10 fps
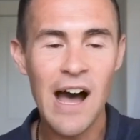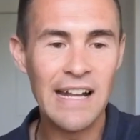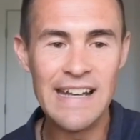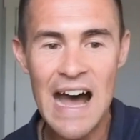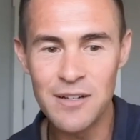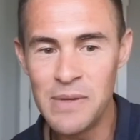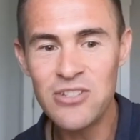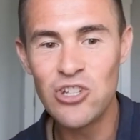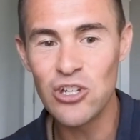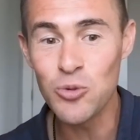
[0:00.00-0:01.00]

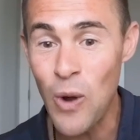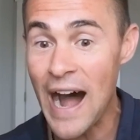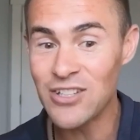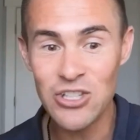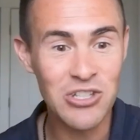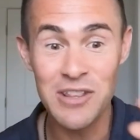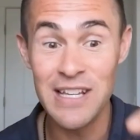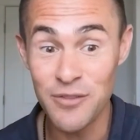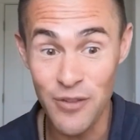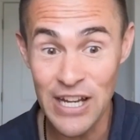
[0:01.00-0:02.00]
anonymous just watched
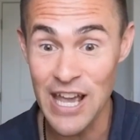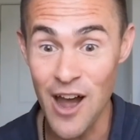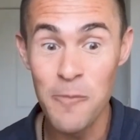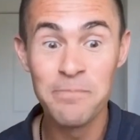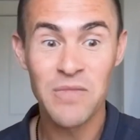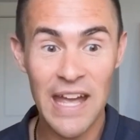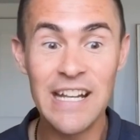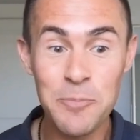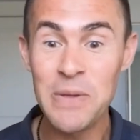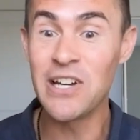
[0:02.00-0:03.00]
this video,
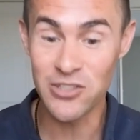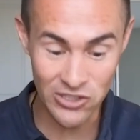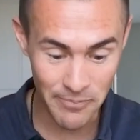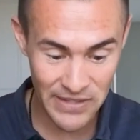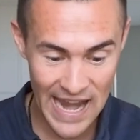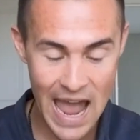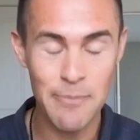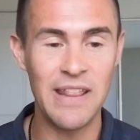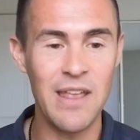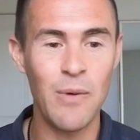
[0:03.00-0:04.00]
and it's because something
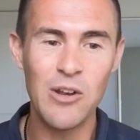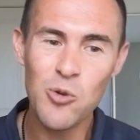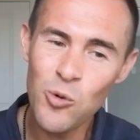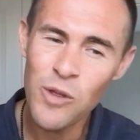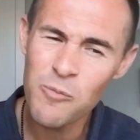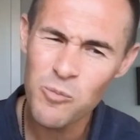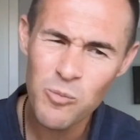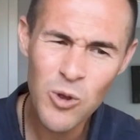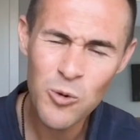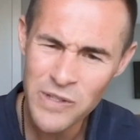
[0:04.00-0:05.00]
happened and they went, who
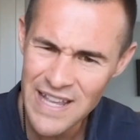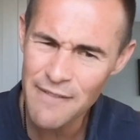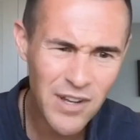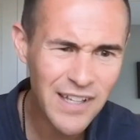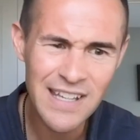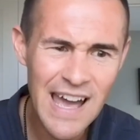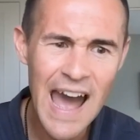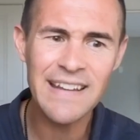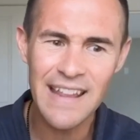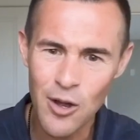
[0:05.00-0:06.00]
was that
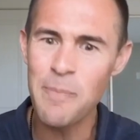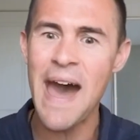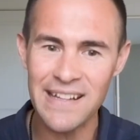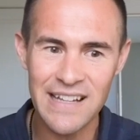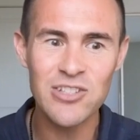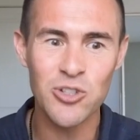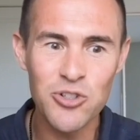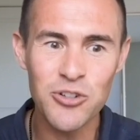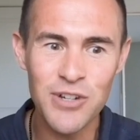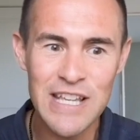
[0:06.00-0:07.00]
guy? And they go back and they
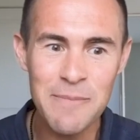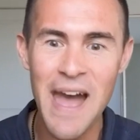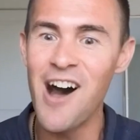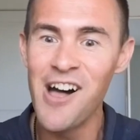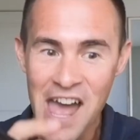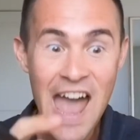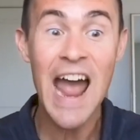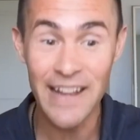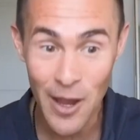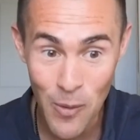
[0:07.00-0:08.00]
search their email
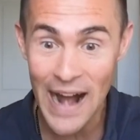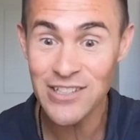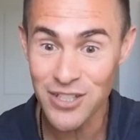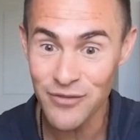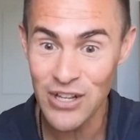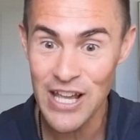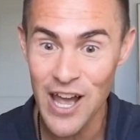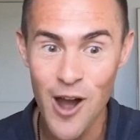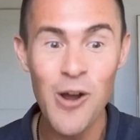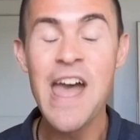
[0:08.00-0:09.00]
and they watch the
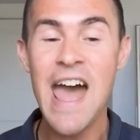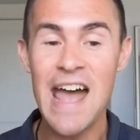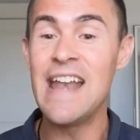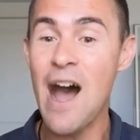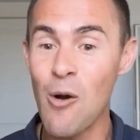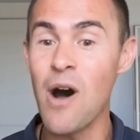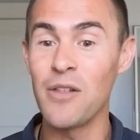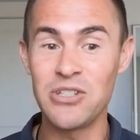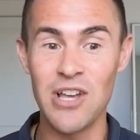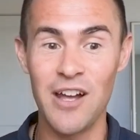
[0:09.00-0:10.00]
video. And now all
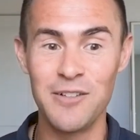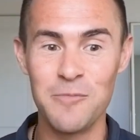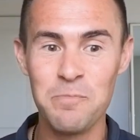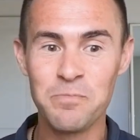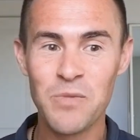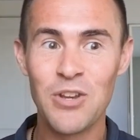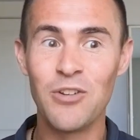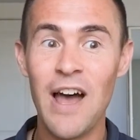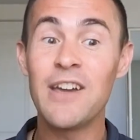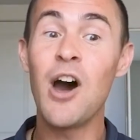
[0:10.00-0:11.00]
of a sudden
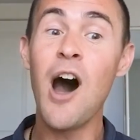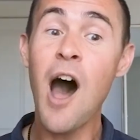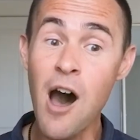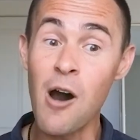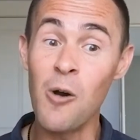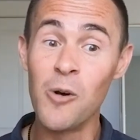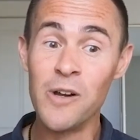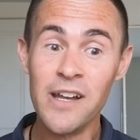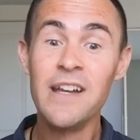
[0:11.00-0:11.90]
you're like, oh,